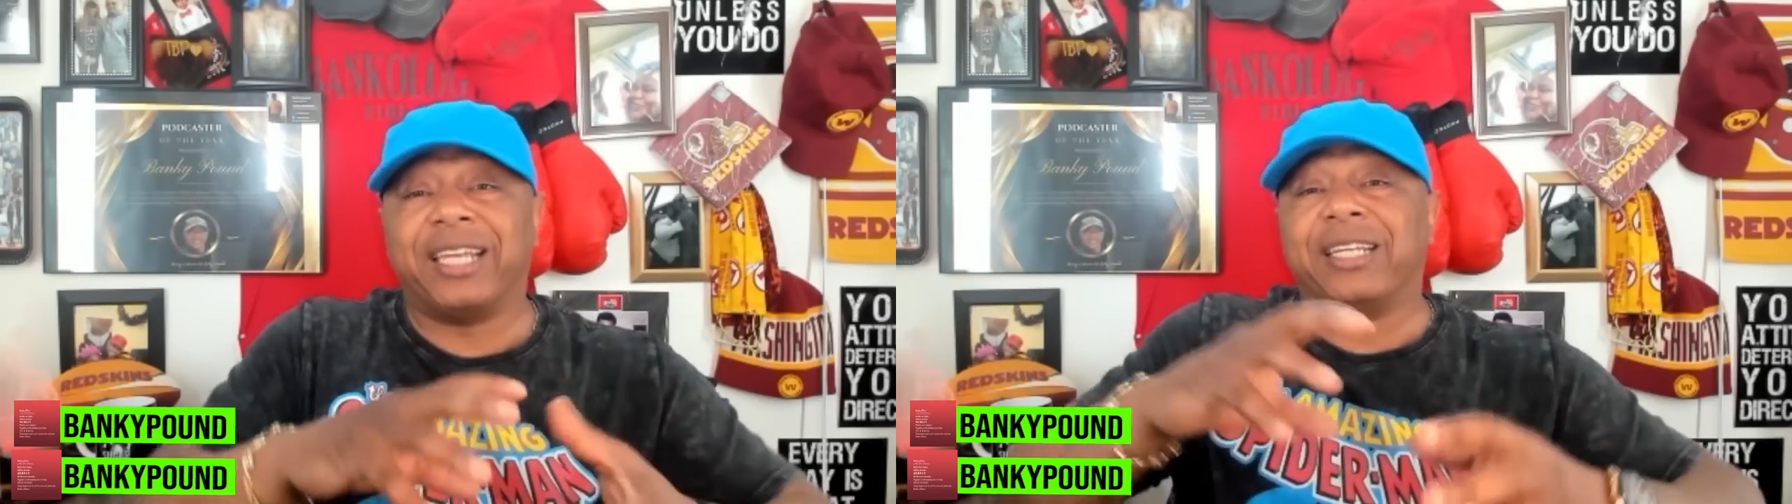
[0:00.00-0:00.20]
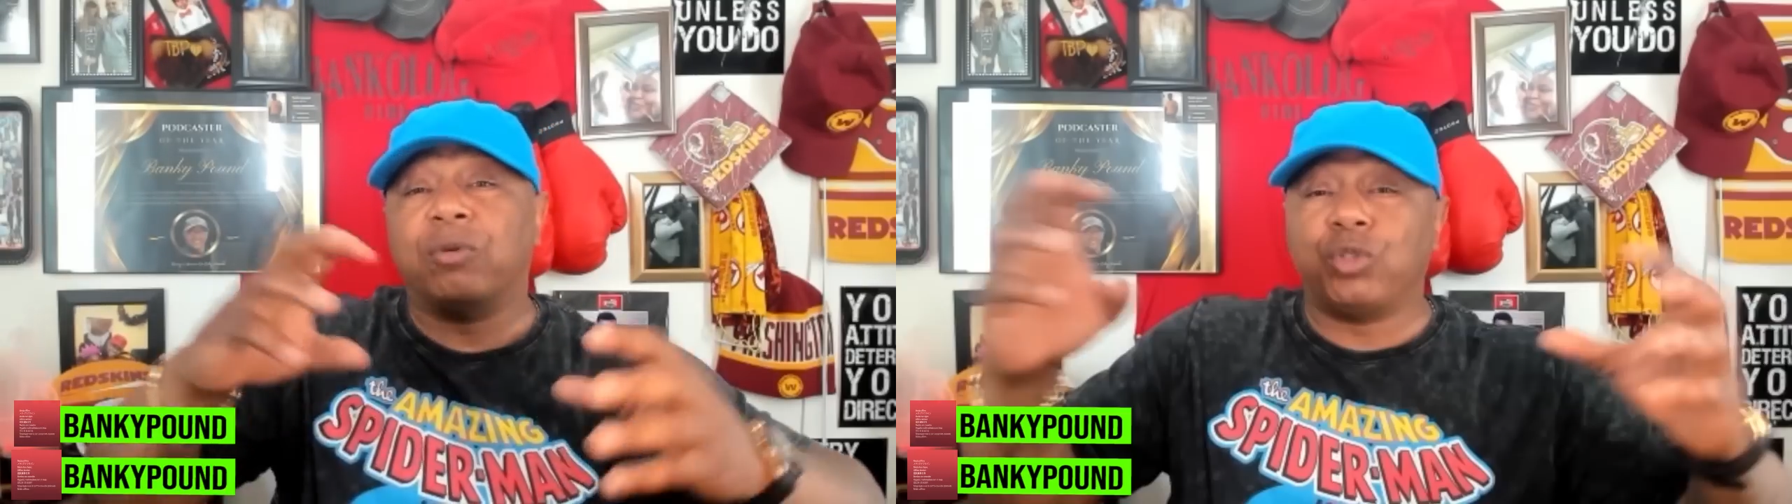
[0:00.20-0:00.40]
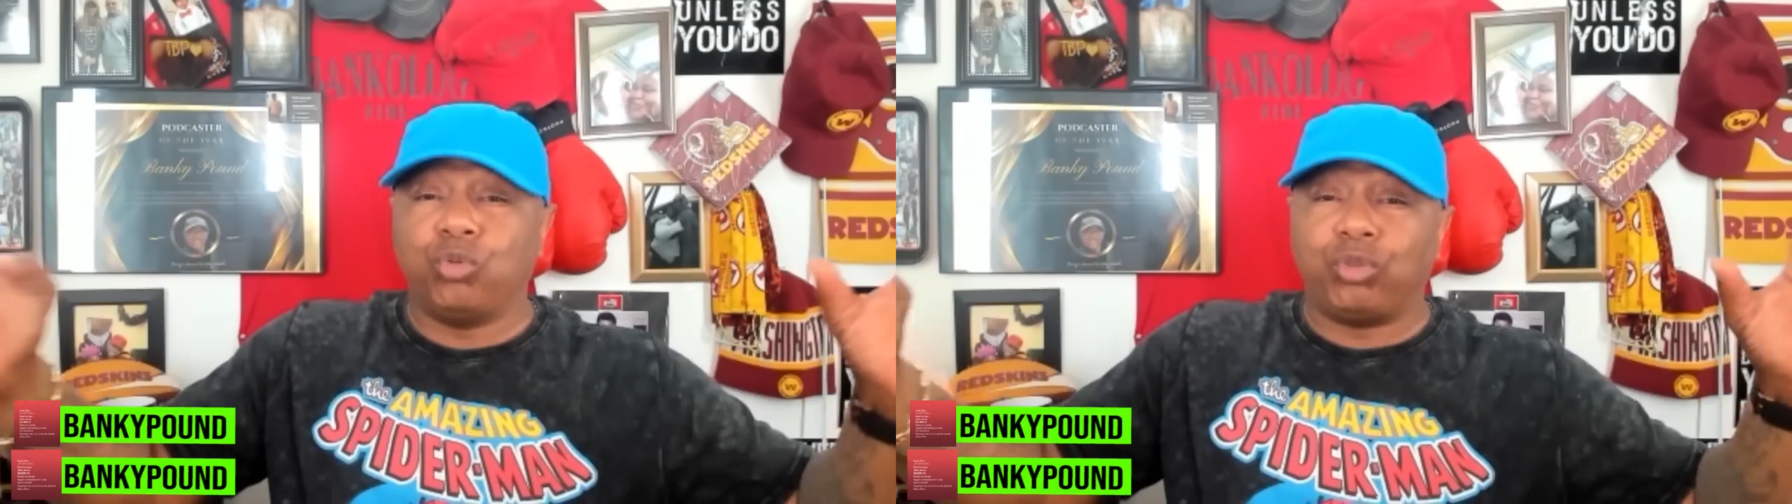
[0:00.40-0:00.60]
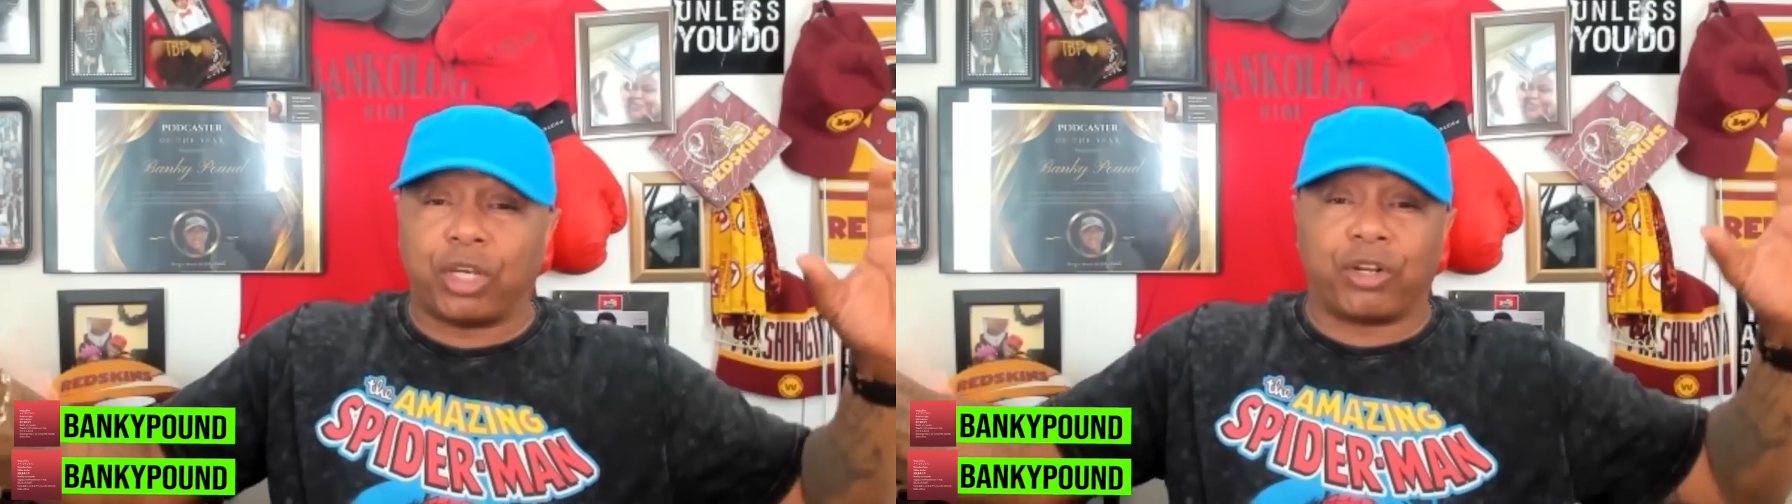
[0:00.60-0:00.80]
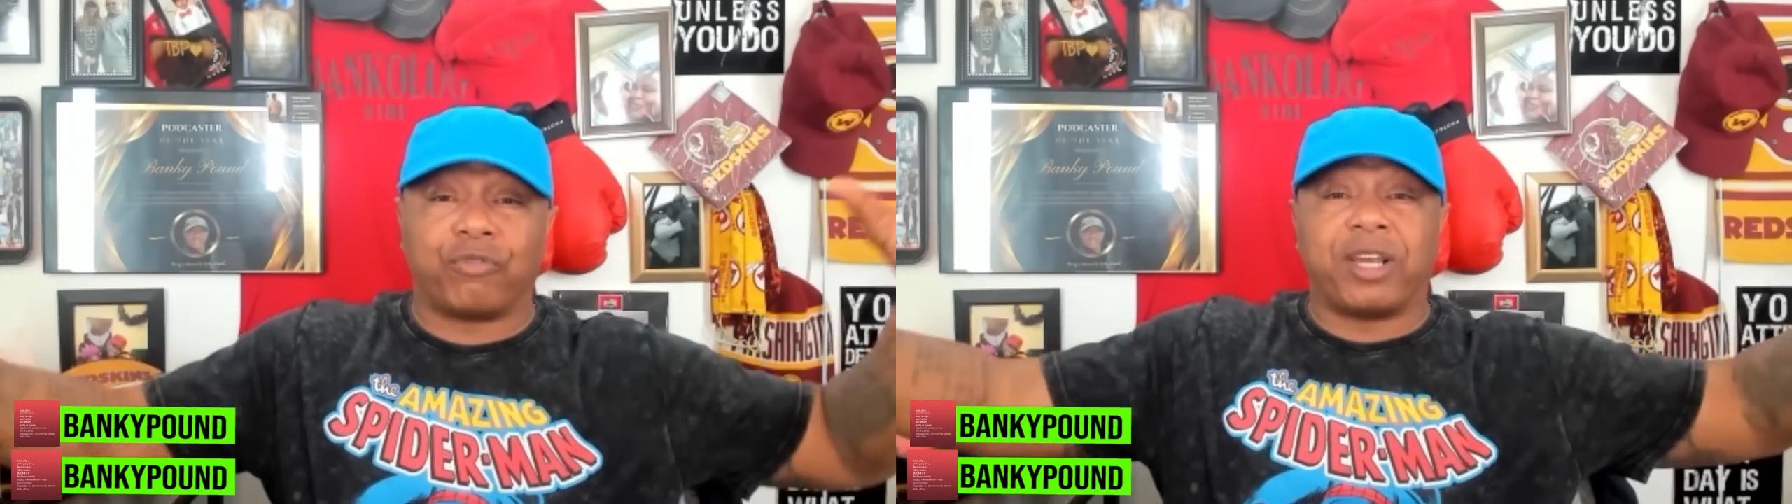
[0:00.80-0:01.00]
and then when you
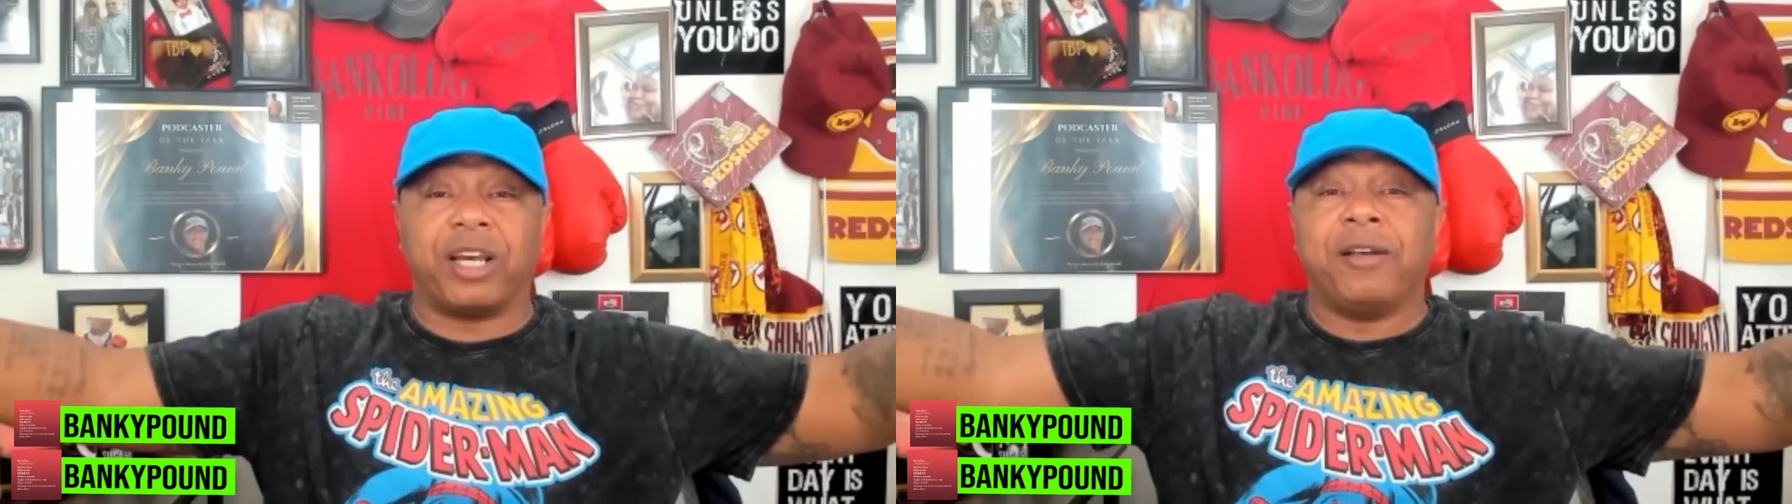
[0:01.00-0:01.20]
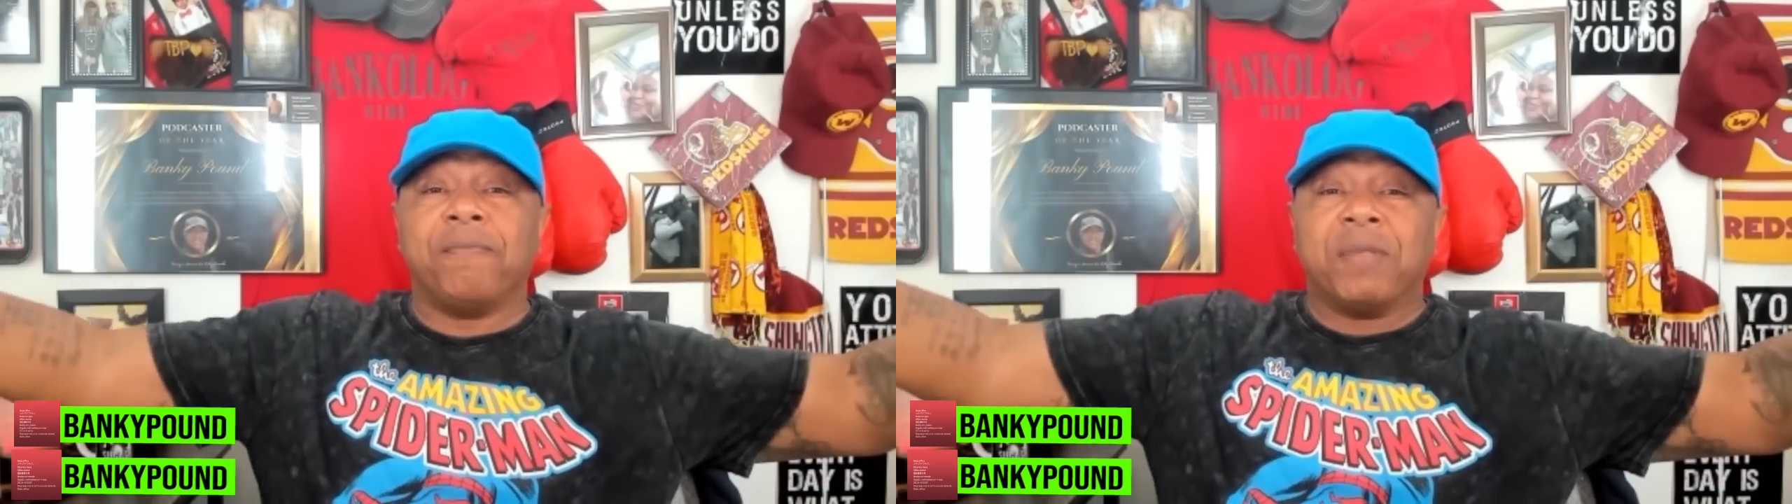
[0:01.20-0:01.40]
turn around